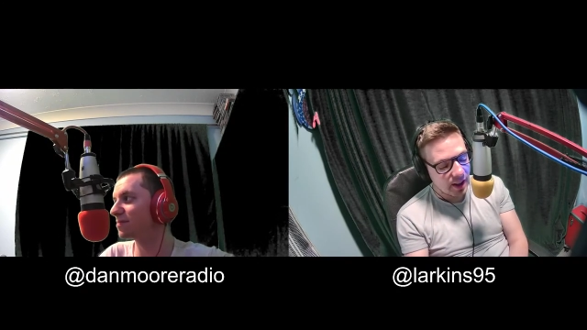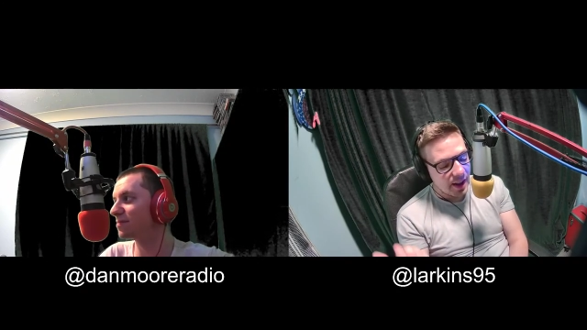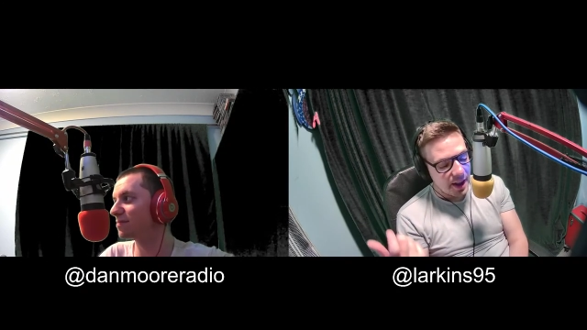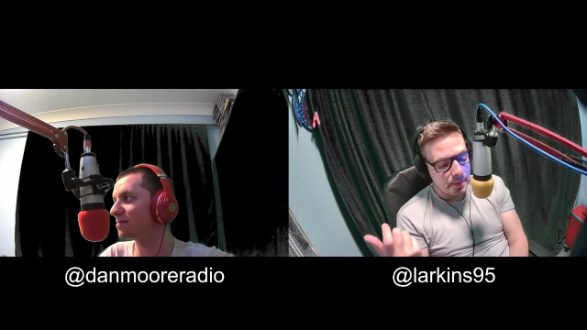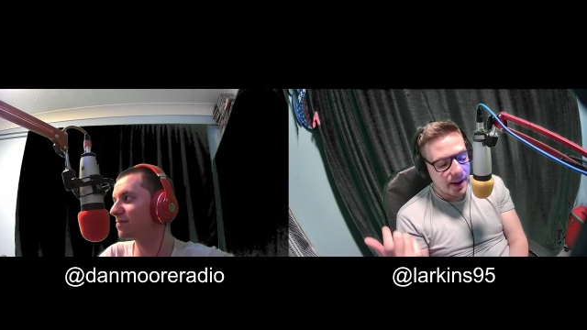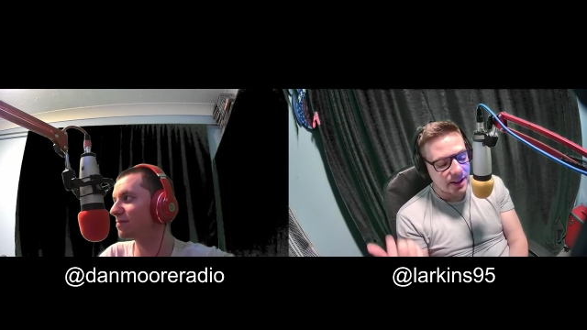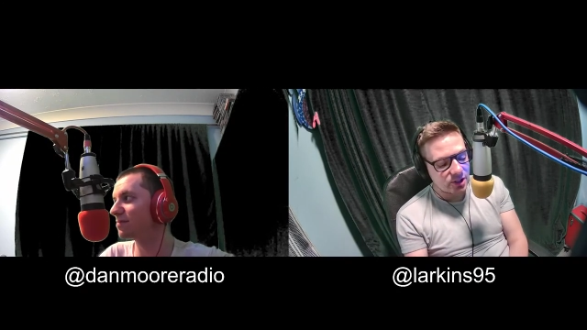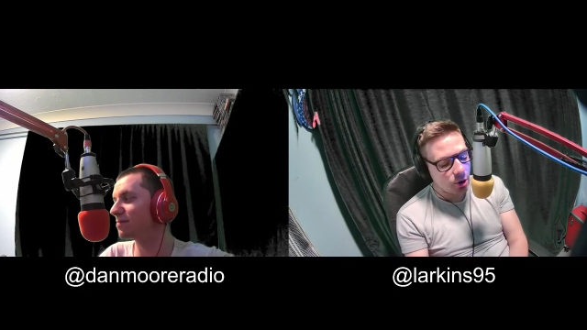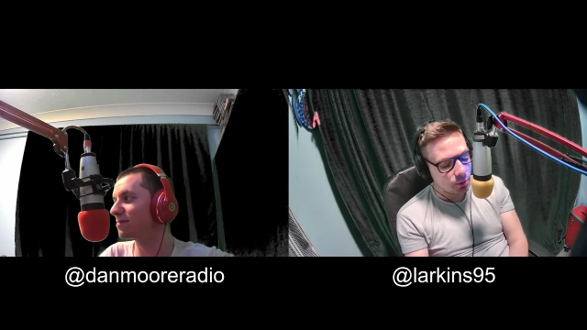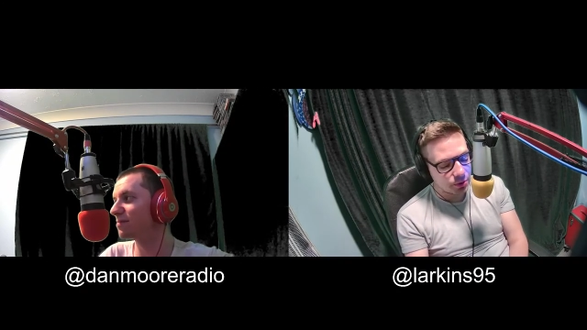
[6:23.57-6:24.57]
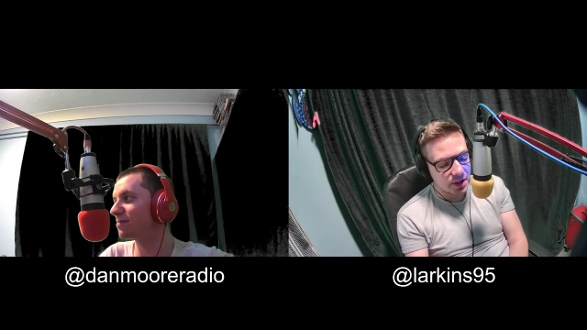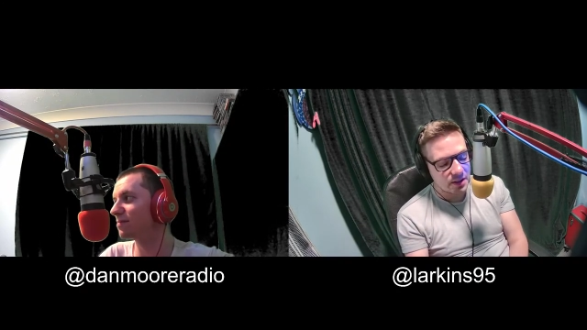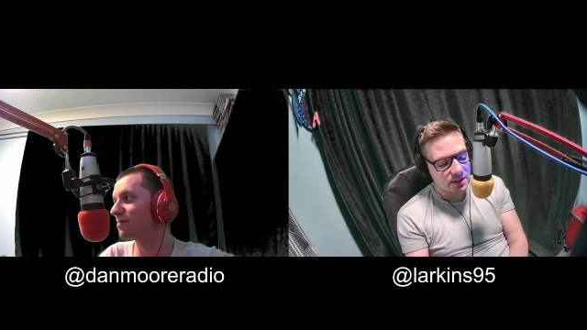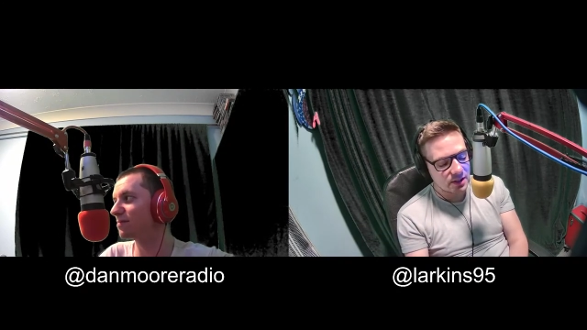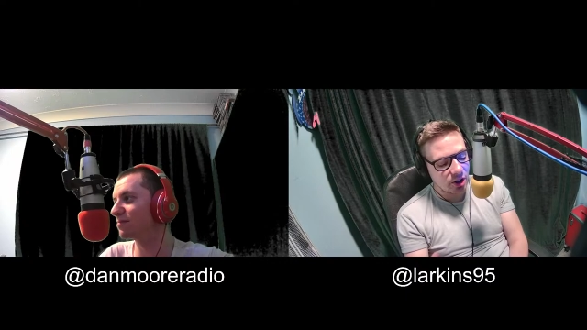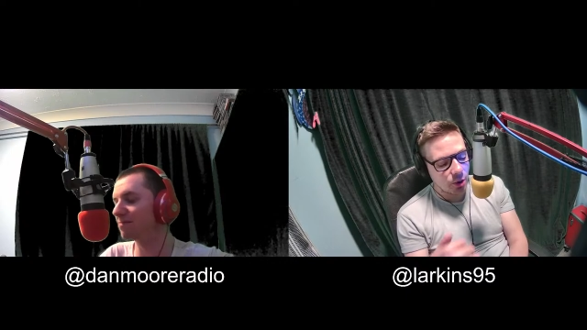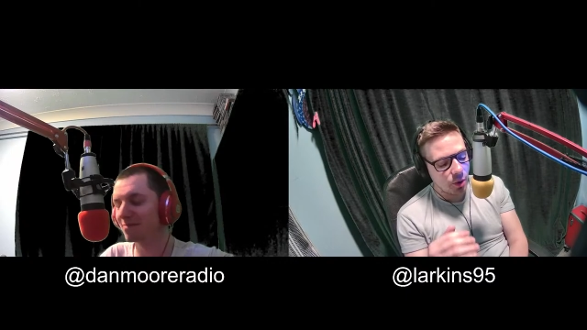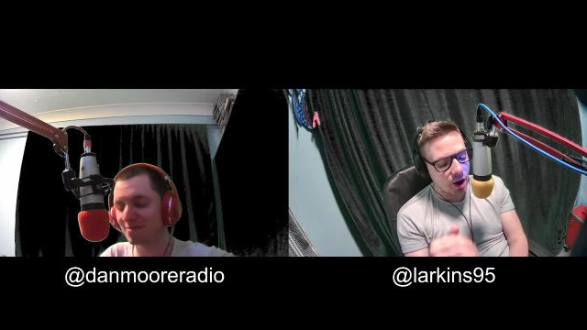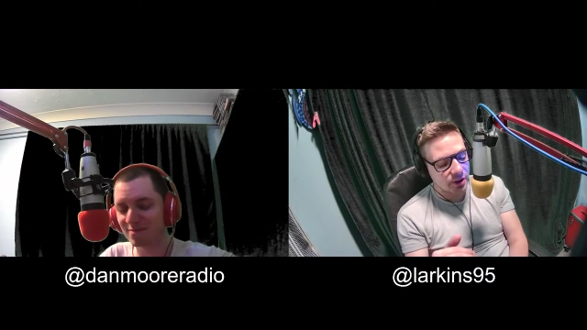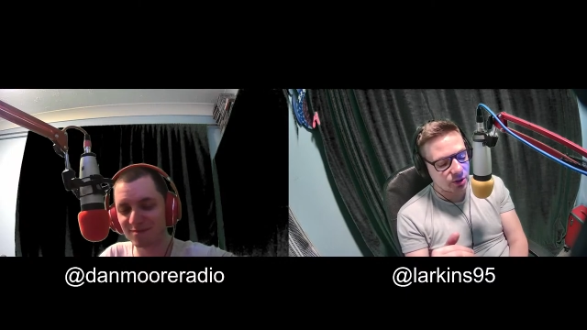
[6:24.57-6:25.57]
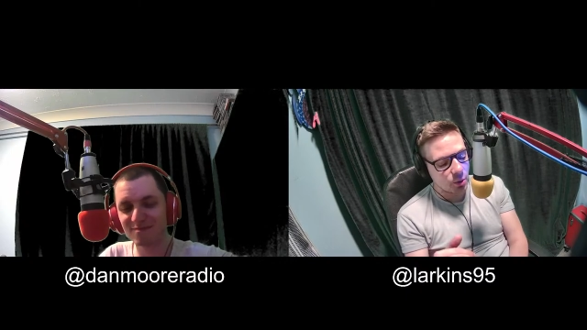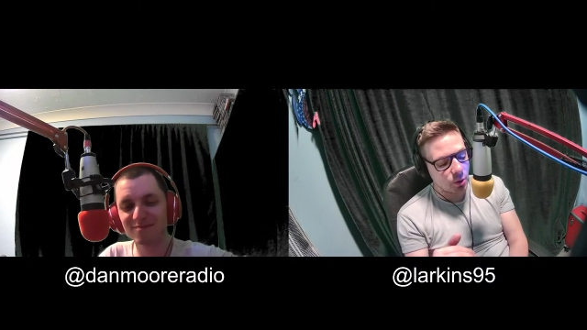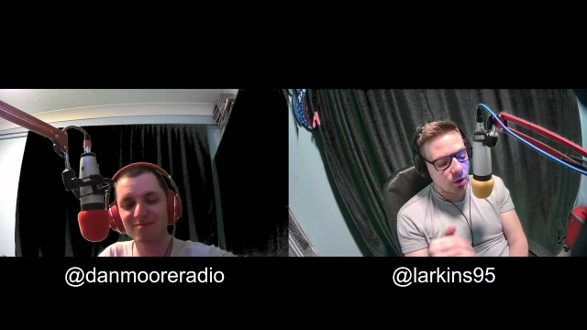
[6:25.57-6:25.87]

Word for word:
Speaker 1: it made total sense to go hardcore